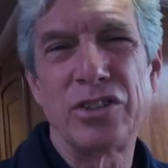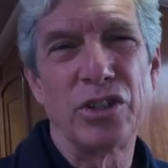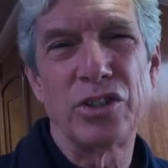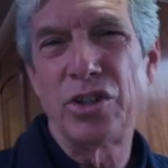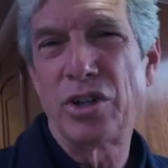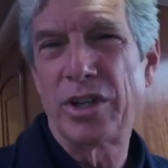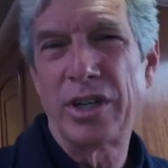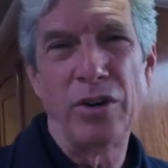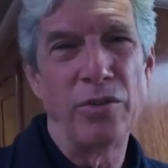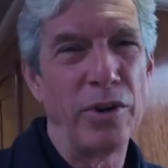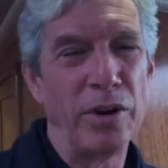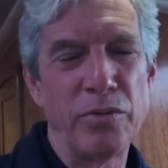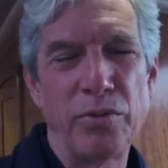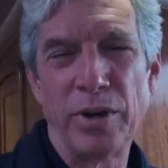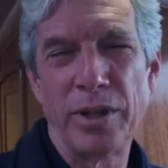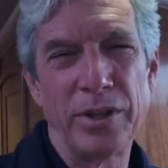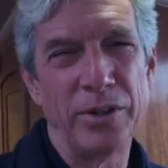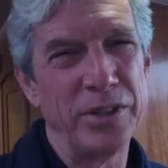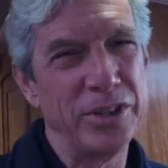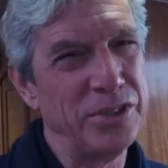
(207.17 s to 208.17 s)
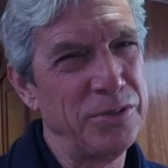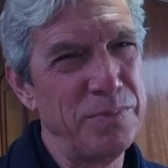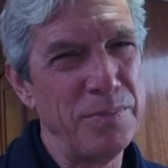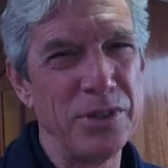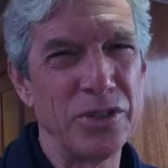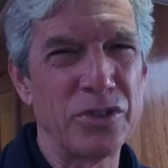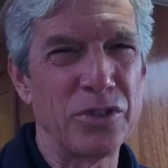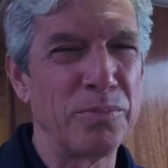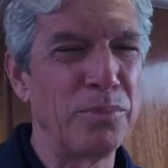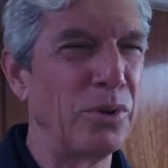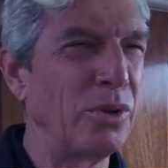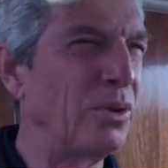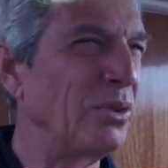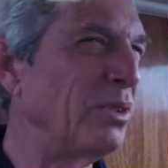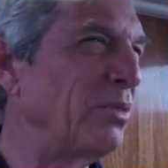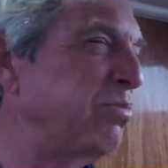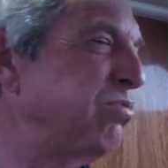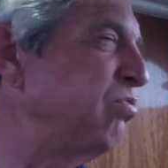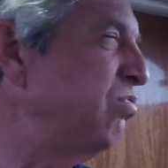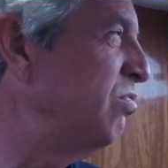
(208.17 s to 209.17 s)
to cook in rough weather. It's miserable.
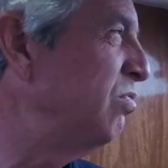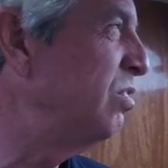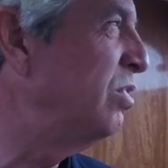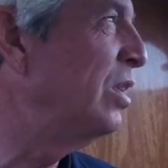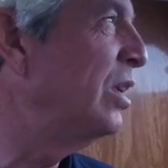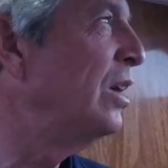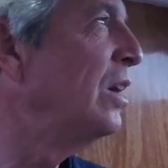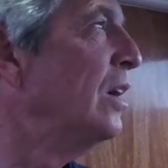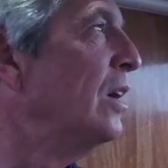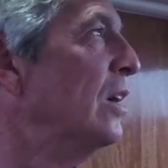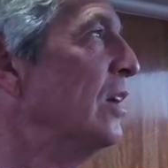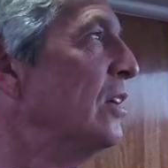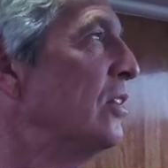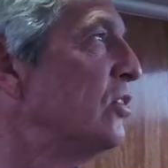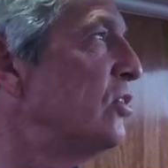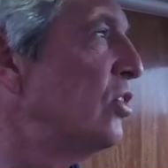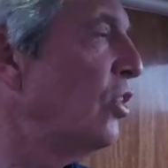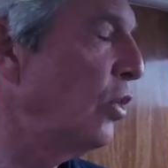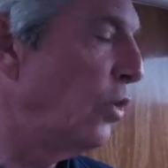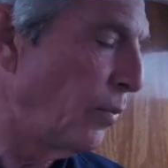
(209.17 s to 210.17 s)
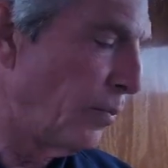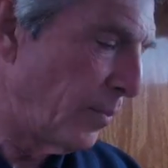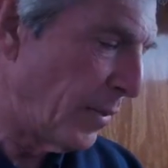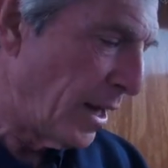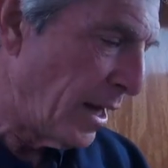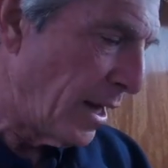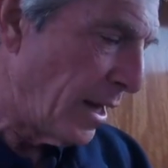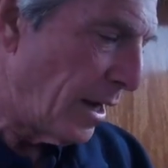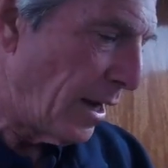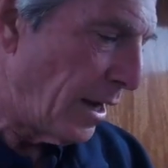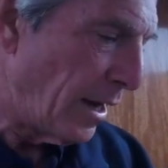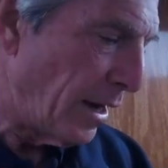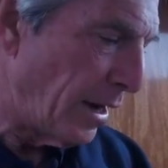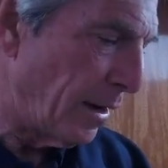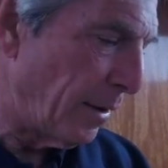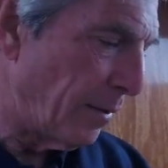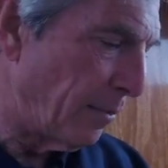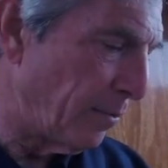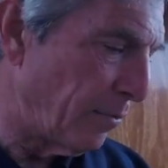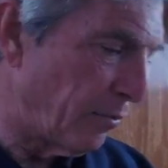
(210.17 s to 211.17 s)
So
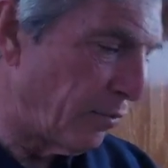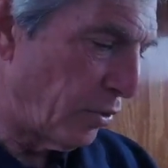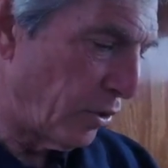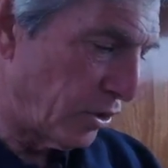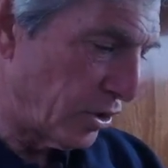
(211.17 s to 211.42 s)
um, for